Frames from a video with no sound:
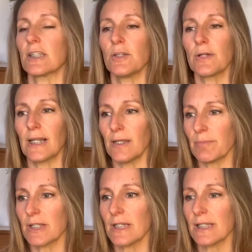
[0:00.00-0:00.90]

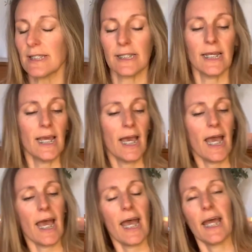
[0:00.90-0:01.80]
eucalyptus
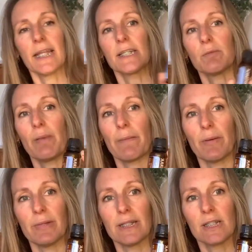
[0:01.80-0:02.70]
and
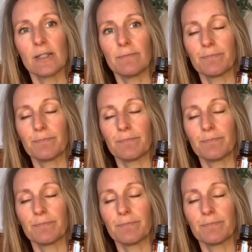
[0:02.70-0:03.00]
peppermint.